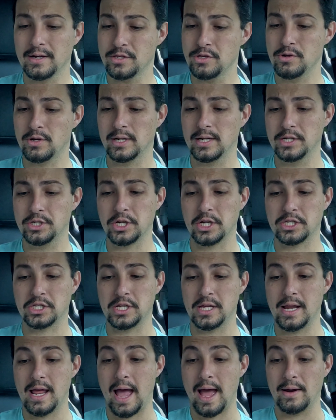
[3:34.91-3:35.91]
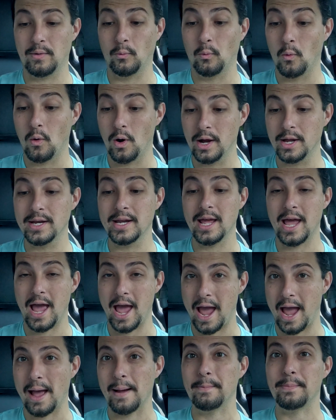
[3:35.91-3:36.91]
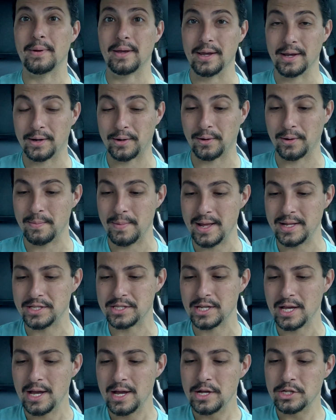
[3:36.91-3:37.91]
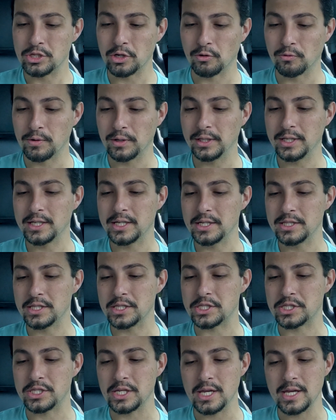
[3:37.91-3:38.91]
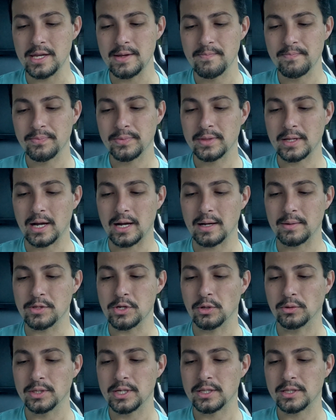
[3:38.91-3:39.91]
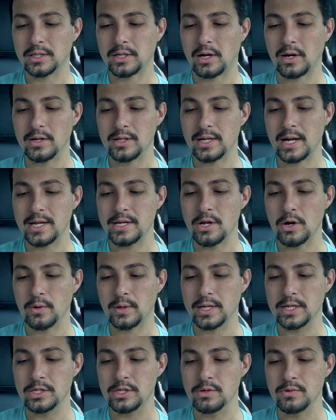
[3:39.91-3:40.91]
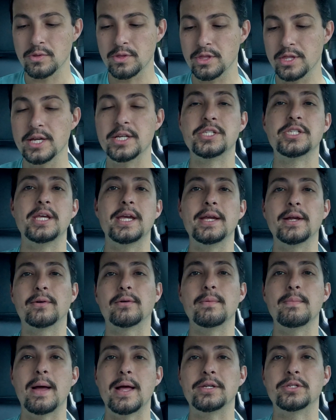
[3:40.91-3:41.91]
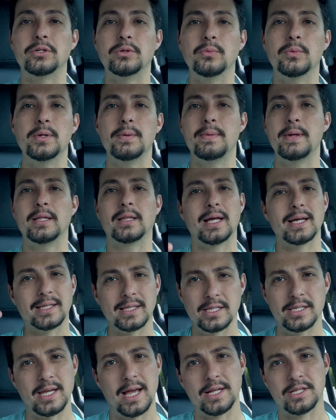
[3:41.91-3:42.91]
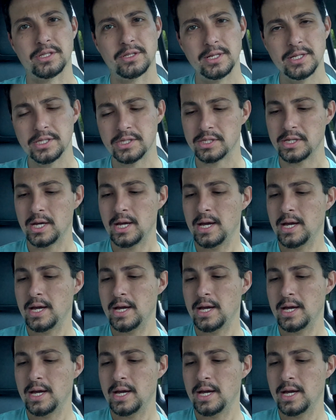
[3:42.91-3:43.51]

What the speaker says: you can adjust it at 1 amp increments. So really good to see. The only other car that I know can do this incremental would be like the Teslas.